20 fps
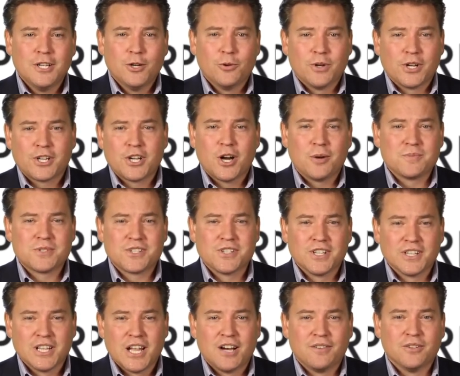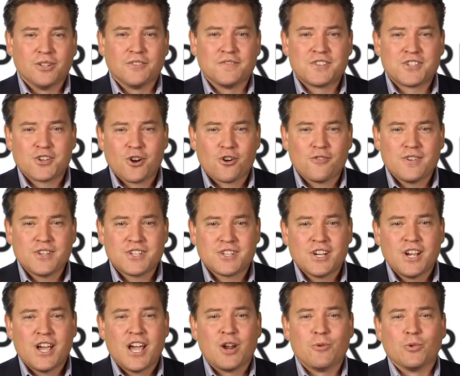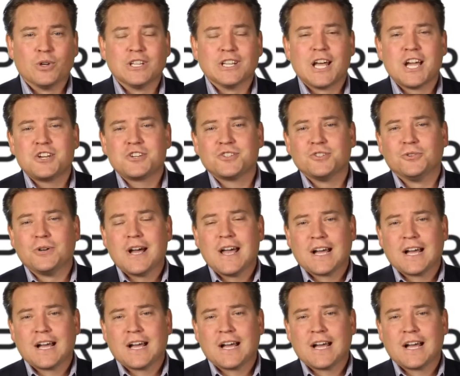when it comes to the level of service and relational